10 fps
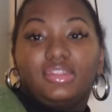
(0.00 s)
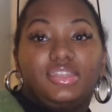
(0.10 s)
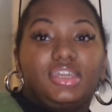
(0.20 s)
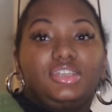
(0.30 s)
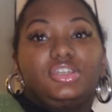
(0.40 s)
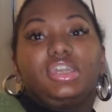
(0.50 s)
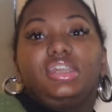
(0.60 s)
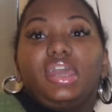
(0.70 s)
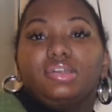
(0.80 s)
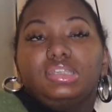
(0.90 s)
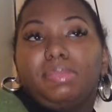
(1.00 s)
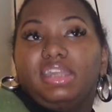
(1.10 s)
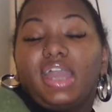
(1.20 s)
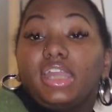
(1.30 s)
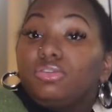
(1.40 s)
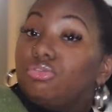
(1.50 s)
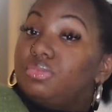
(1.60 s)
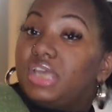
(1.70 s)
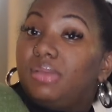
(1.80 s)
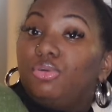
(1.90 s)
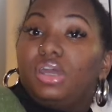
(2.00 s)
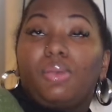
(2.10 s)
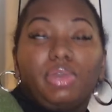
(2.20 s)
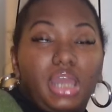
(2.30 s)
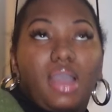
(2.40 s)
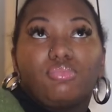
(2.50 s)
Then you get down to my dining room table. And I